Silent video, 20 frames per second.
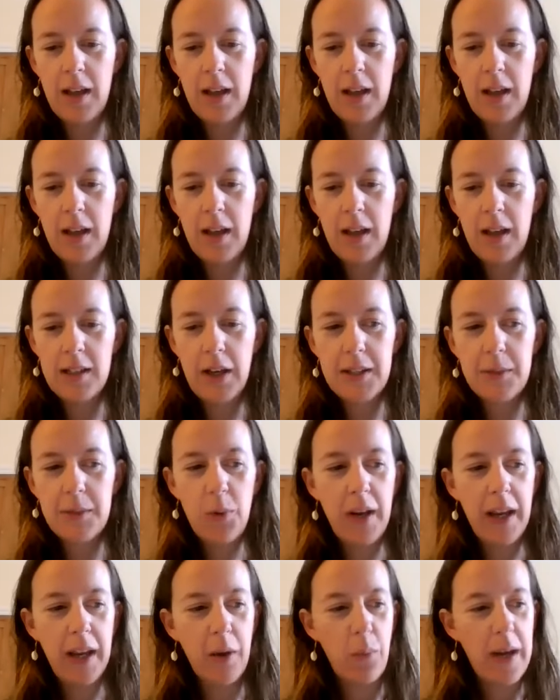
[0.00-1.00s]
So, this
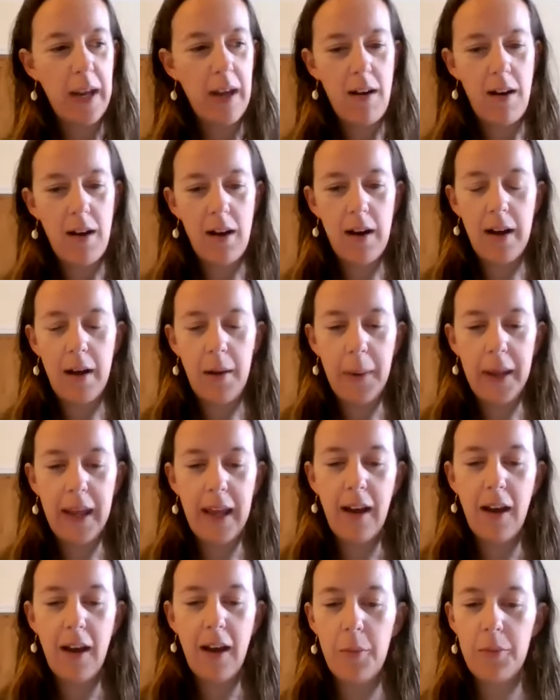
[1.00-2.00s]
morning we are uh,
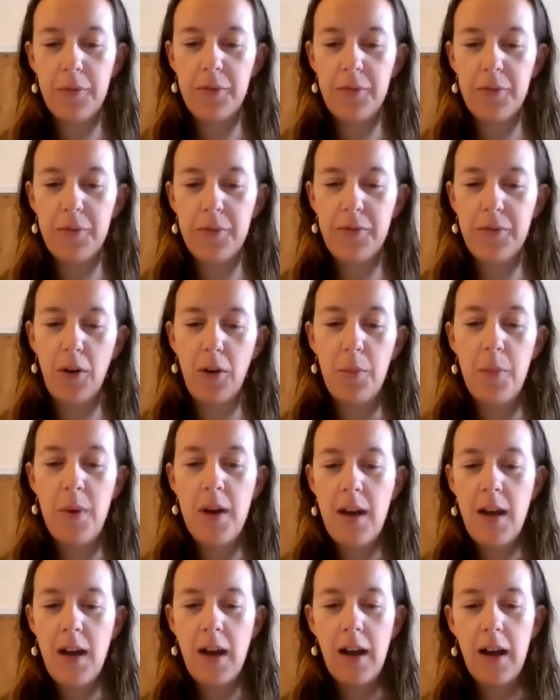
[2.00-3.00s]
picking up
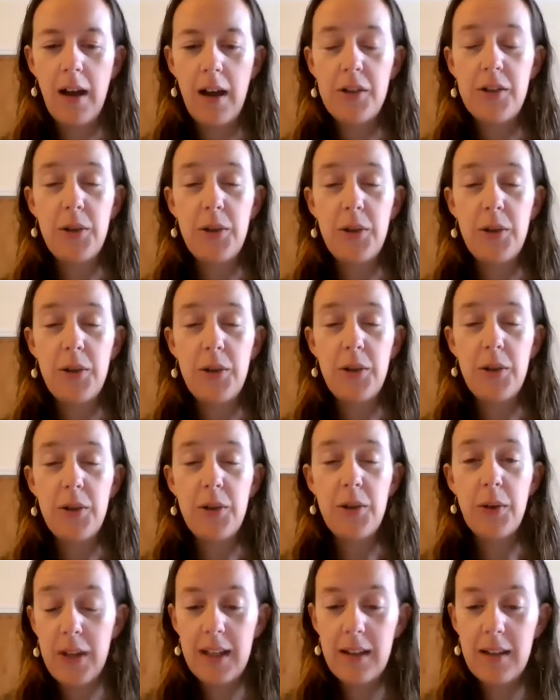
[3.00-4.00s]
from 2 uh,
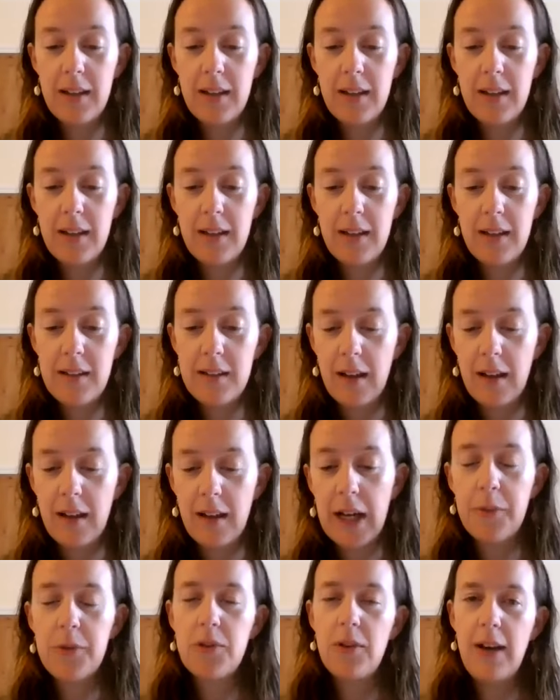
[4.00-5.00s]
Corinthians
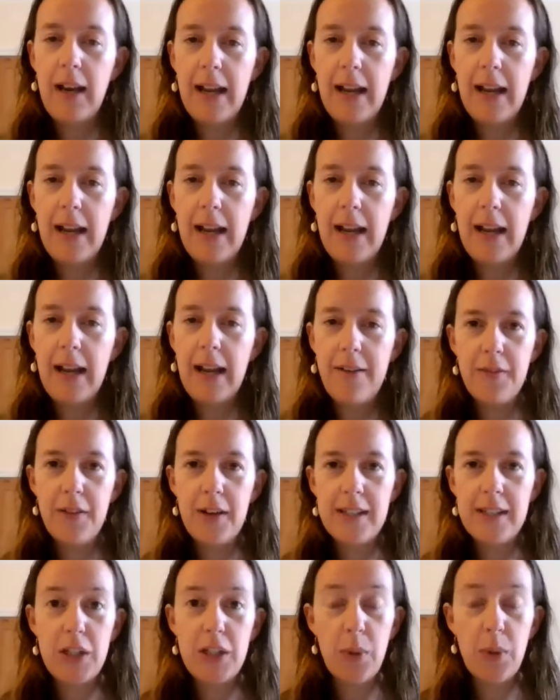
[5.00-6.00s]
uh, chapter
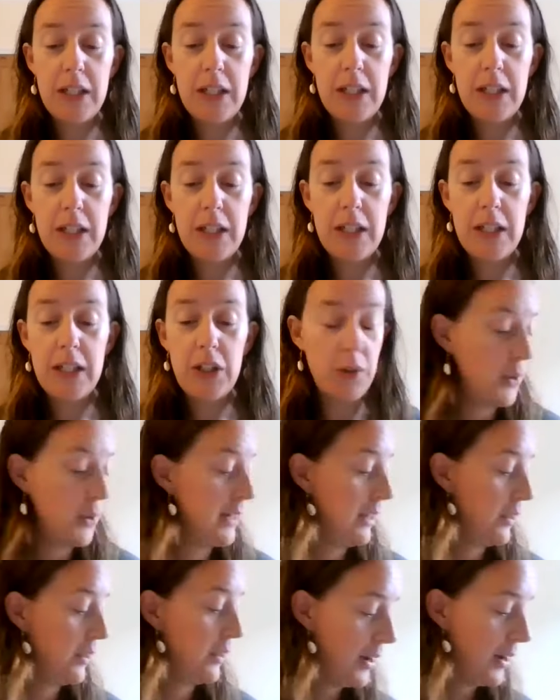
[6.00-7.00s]
11, verses 22
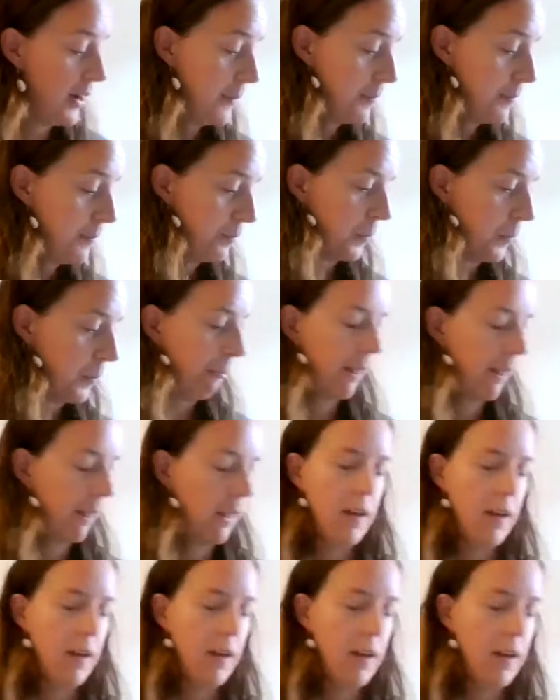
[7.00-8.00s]
to 23.
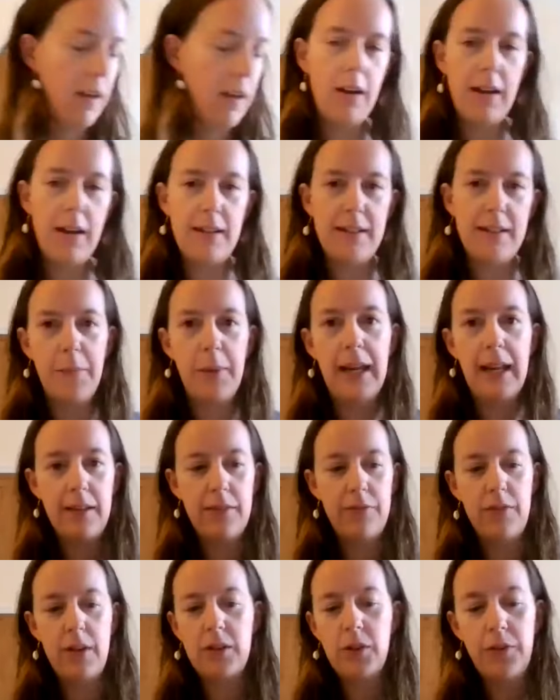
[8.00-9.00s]
as Debbie
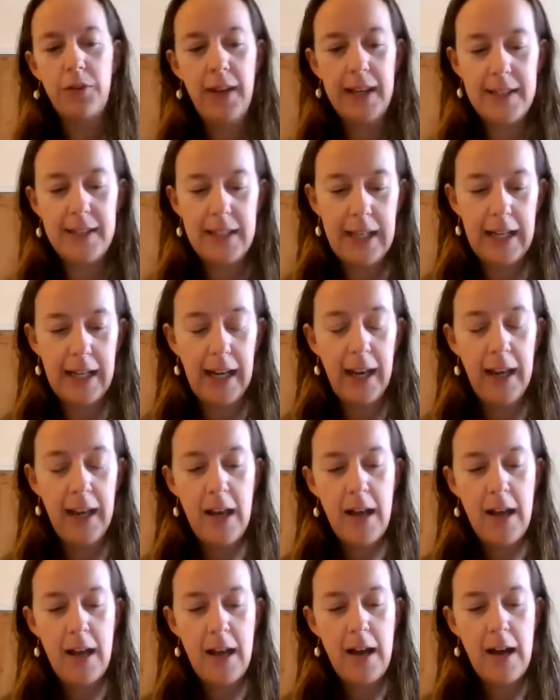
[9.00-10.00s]
left us off
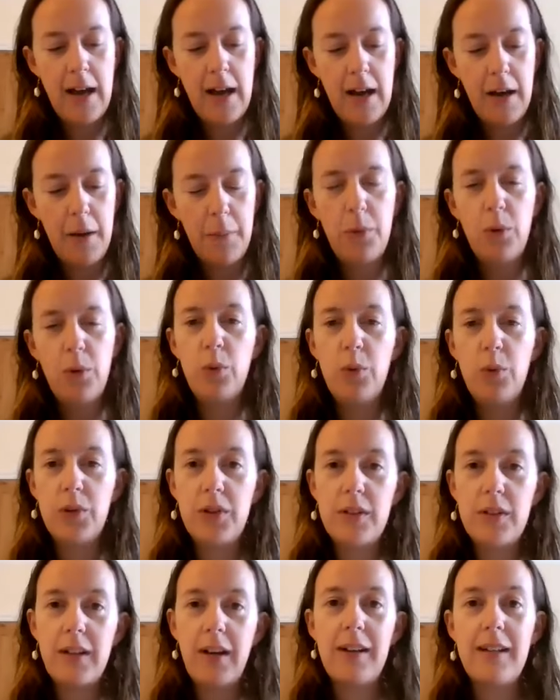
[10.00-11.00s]
yesterday,
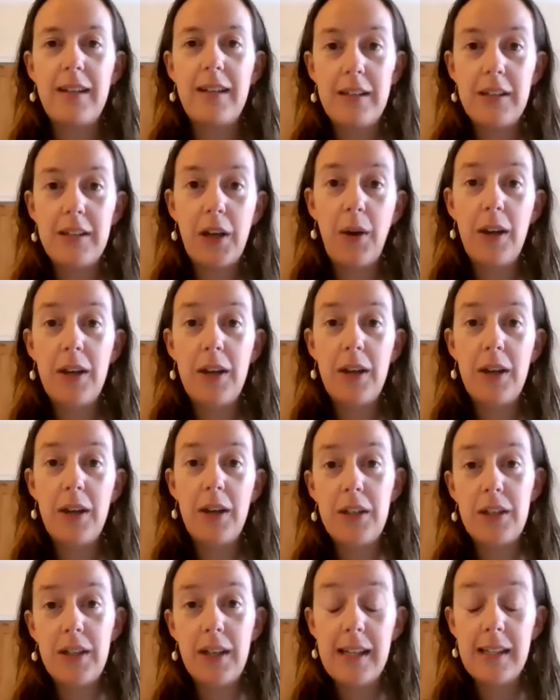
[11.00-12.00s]
Paul was just starting to go
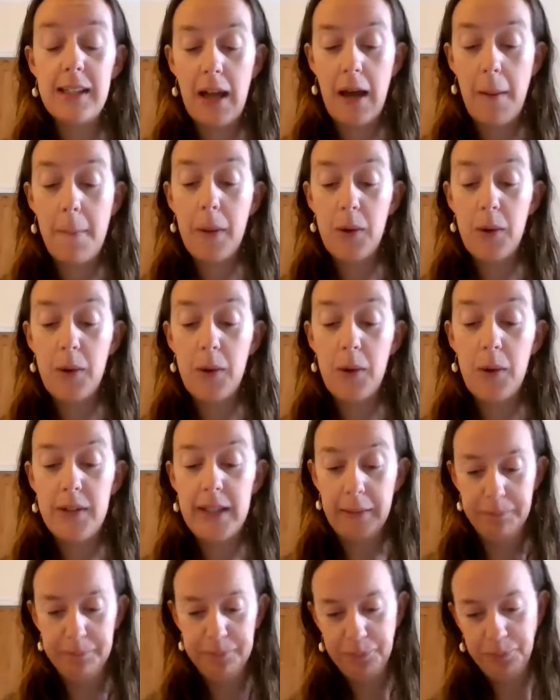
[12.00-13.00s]
into his
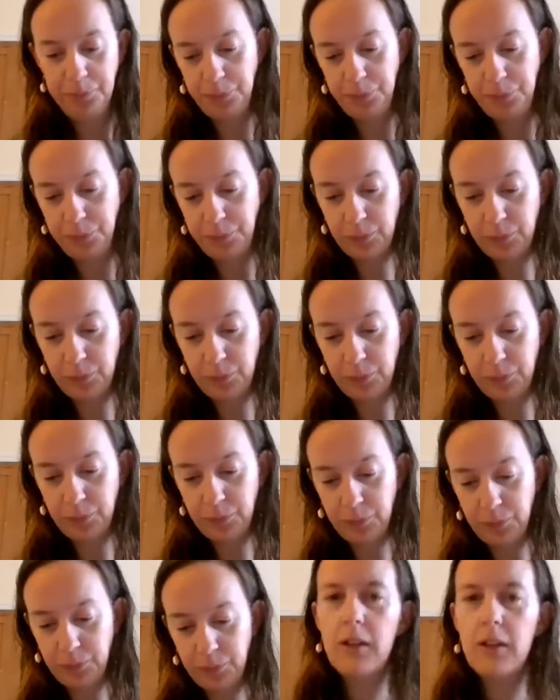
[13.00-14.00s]
boasting
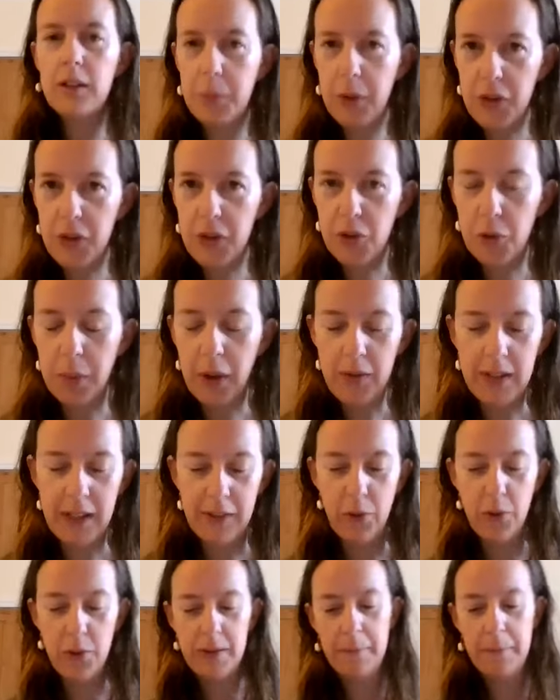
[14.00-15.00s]
spiritual
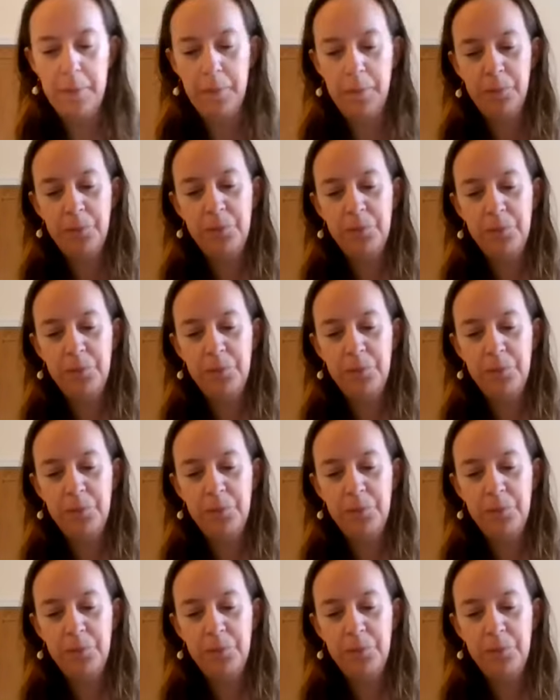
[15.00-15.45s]
boasting, of course.